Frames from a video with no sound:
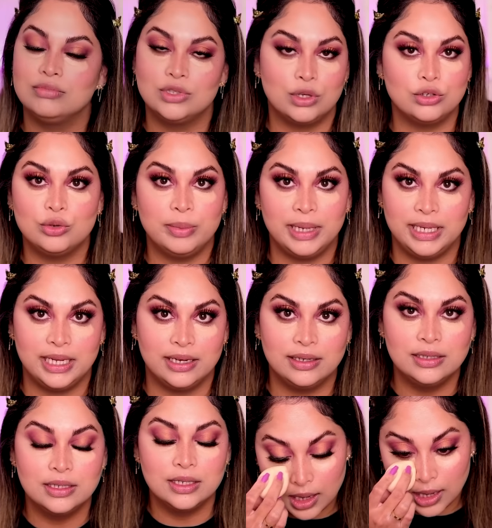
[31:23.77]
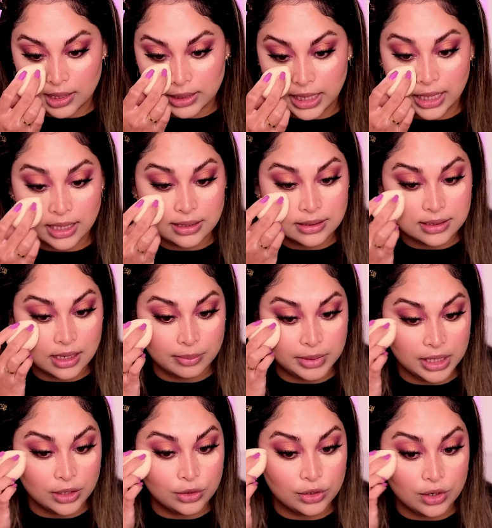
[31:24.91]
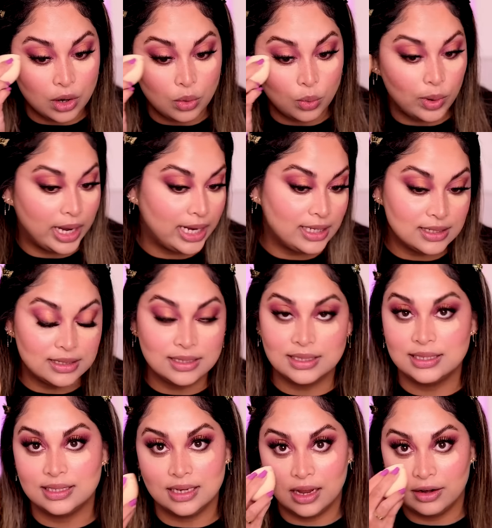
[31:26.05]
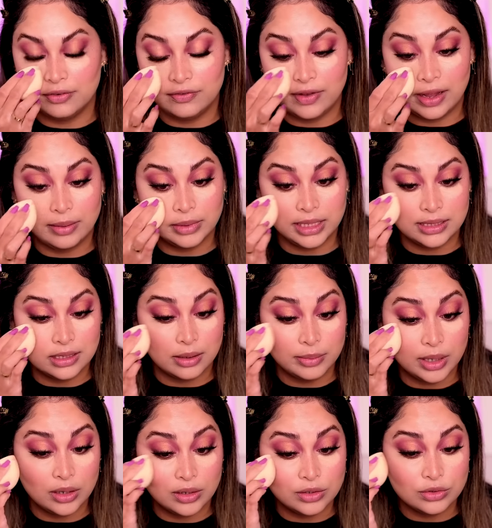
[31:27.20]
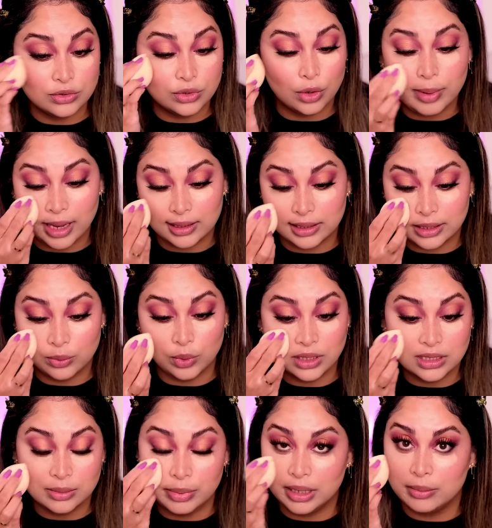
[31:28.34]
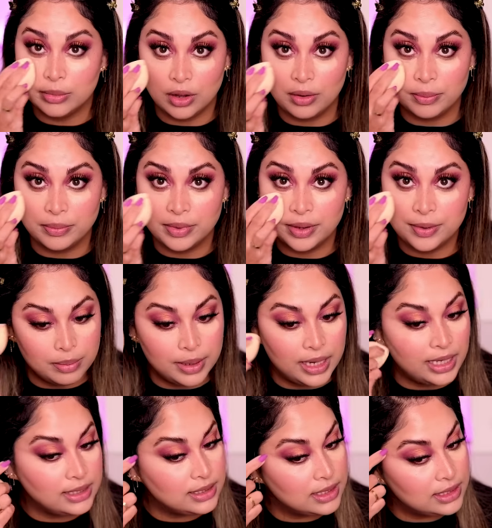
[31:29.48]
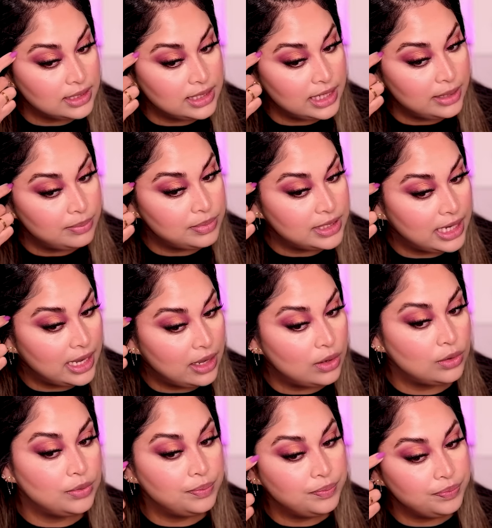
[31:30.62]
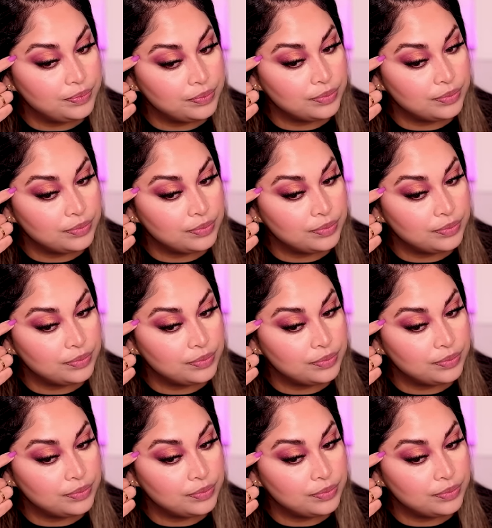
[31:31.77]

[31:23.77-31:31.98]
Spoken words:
social media. Ali and Samia could not wait to start a family. Samia so badly wanted to be a mom. But deep down,